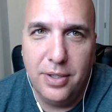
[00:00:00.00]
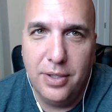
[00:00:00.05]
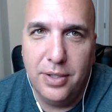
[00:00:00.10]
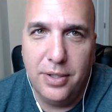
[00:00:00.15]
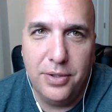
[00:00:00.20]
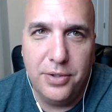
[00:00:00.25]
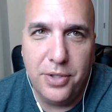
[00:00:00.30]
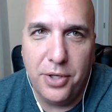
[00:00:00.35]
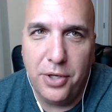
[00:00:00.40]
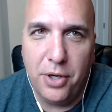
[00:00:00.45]

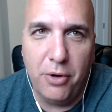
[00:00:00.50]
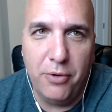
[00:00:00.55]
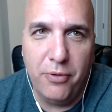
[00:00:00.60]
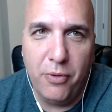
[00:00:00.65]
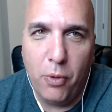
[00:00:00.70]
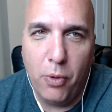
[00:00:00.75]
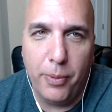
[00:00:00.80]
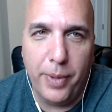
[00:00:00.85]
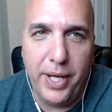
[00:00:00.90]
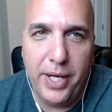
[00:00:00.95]
to no
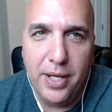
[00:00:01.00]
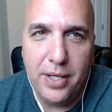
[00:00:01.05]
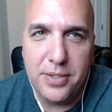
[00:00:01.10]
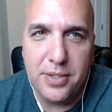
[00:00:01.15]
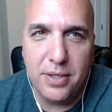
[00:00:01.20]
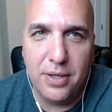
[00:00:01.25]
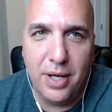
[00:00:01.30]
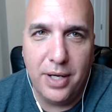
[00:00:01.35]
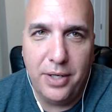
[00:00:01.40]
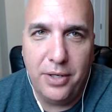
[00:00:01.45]
form. He doesn't
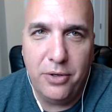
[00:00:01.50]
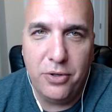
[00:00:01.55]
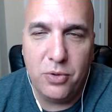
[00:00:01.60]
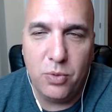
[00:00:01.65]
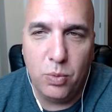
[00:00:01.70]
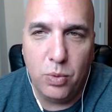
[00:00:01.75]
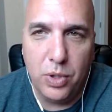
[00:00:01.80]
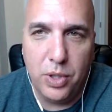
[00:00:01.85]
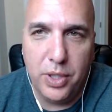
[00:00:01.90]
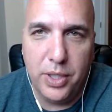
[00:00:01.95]
like to use
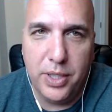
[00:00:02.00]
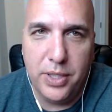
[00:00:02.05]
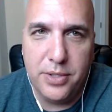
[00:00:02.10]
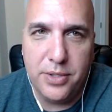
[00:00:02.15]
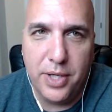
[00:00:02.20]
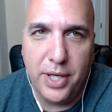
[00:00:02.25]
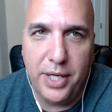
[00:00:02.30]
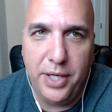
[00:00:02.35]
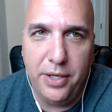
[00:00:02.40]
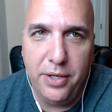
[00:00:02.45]
wood, so
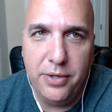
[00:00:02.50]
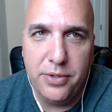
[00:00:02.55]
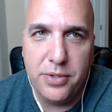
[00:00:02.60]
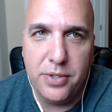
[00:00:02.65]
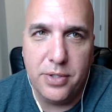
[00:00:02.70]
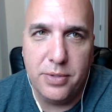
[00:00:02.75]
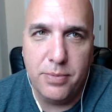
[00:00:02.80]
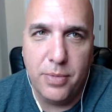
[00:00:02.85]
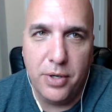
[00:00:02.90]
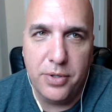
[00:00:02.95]
he uses
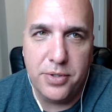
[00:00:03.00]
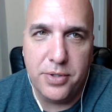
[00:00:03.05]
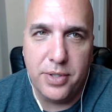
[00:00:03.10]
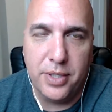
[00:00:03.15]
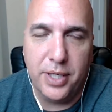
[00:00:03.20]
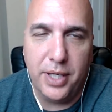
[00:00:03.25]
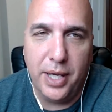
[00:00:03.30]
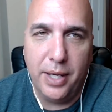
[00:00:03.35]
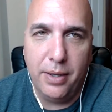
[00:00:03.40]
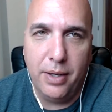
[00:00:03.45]

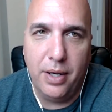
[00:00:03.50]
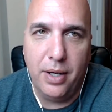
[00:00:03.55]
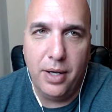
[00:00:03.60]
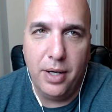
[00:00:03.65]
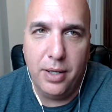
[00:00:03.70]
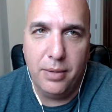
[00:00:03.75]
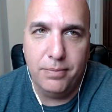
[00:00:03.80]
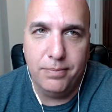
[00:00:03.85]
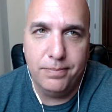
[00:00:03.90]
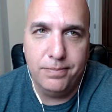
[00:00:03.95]
mostly
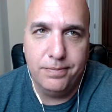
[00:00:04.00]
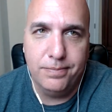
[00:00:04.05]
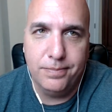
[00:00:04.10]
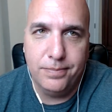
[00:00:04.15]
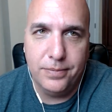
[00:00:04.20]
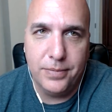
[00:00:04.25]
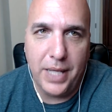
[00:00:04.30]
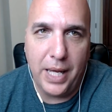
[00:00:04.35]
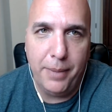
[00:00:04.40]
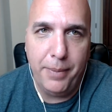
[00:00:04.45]

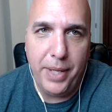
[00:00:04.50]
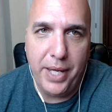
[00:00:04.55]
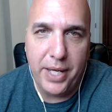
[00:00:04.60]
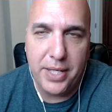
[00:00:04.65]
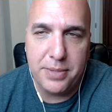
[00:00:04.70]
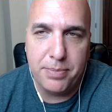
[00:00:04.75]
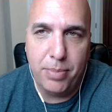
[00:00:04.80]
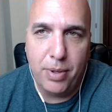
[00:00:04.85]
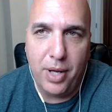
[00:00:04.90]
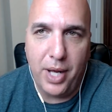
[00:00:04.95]
ABS
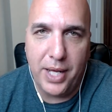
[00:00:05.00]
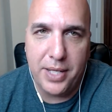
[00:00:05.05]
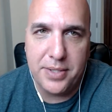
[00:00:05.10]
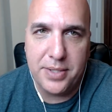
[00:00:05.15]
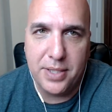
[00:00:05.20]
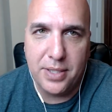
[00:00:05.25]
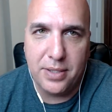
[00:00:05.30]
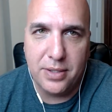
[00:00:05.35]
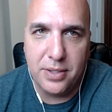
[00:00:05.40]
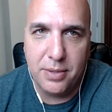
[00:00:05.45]

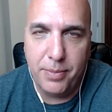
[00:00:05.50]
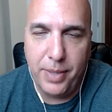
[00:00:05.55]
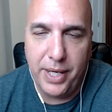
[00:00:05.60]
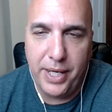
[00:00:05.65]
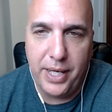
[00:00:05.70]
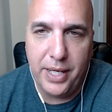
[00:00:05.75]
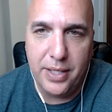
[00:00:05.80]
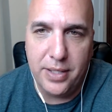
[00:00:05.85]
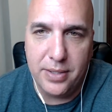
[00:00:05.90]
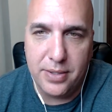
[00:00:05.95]
plastic to make
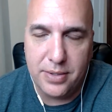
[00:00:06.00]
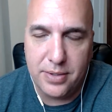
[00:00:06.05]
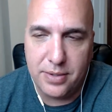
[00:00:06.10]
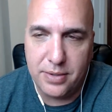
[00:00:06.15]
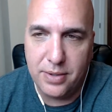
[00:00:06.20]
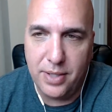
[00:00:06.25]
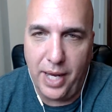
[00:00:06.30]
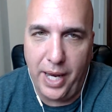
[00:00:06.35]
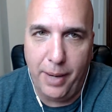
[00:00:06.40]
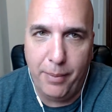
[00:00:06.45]
his
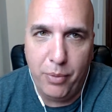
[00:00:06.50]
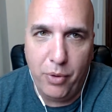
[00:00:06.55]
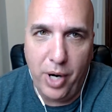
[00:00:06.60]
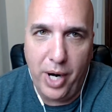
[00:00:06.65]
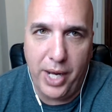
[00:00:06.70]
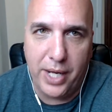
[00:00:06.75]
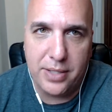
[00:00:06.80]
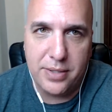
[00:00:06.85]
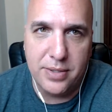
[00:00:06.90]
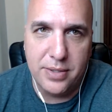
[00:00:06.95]
amp
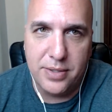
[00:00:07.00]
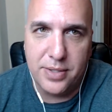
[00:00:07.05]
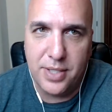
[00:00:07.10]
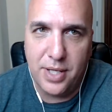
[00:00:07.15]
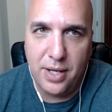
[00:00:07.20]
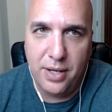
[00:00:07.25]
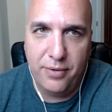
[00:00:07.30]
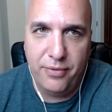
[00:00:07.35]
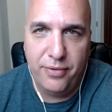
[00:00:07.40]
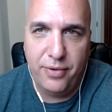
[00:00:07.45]
racks and
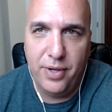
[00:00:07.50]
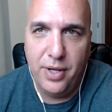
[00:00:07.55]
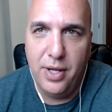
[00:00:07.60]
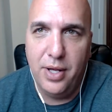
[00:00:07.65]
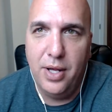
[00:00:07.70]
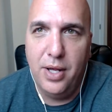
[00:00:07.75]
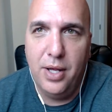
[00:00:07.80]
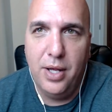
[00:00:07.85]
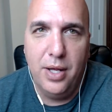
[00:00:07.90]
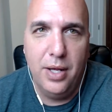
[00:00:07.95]
stuff.
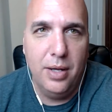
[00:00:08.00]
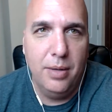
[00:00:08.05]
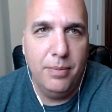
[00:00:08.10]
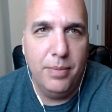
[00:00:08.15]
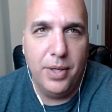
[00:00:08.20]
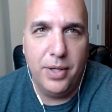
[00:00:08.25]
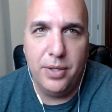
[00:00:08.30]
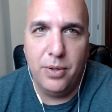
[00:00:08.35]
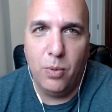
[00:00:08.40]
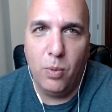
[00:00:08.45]

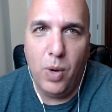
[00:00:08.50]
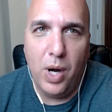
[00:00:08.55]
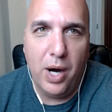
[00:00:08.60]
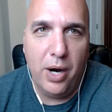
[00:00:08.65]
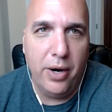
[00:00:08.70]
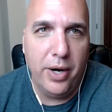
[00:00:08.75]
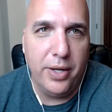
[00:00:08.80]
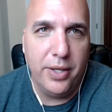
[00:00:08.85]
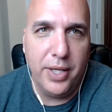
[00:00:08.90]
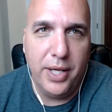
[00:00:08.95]
But the
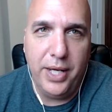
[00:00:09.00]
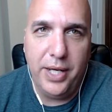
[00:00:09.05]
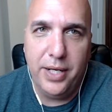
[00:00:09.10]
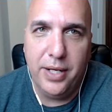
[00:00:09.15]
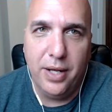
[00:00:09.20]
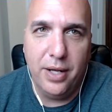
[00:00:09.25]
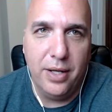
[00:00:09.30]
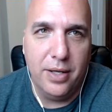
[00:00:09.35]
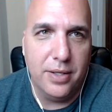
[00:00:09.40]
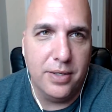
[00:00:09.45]
wiring that he
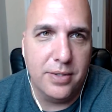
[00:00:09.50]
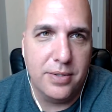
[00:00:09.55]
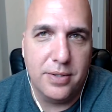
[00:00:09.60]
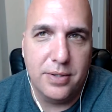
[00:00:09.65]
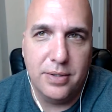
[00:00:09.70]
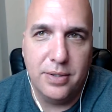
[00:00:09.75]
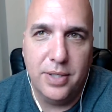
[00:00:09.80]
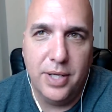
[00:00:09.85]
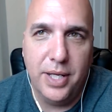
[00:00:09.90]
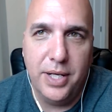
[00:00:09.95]
does,
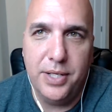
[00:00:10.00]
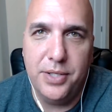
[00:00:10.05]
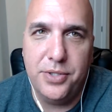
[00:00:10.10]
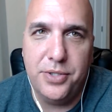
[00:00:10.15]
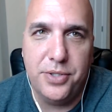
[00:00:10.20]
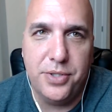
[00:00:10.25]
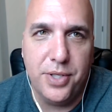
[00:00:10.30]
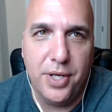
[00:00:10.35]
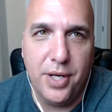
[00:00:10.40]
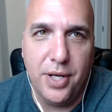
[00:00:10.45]
it is
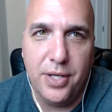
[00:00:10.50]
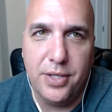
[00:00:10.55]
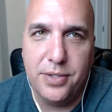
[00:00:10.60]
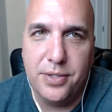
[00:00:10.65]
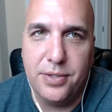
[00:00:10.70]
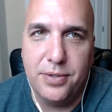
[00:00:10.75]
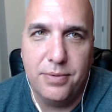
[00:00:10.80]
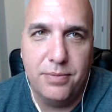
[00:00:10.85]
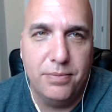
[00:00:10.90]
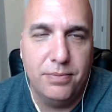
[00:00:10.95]

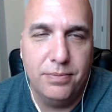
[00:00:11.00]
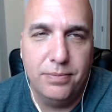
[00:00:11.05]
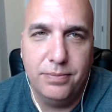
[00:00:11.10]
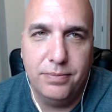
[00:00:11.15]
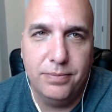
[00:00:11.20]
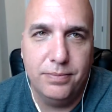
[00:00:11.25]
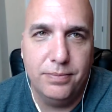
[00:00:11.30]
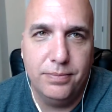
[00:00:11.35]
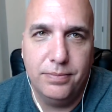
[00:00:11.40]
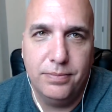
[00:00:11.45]
just,
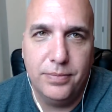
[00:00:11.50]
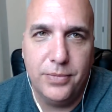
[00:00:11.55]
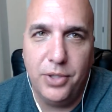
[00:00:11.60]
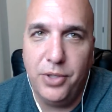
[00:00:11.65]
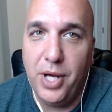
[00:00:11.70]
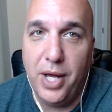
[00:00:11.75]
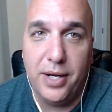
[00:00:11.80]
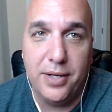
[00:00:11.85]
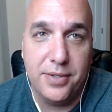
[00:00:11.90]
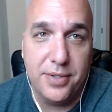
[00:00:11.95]
you got
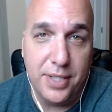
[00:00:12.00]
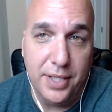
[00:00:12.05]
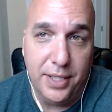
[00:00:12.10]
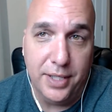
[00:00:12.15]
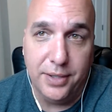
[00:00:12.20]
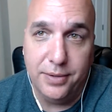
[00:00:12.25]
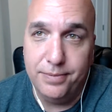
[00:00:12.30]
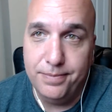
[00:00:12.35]
to see it.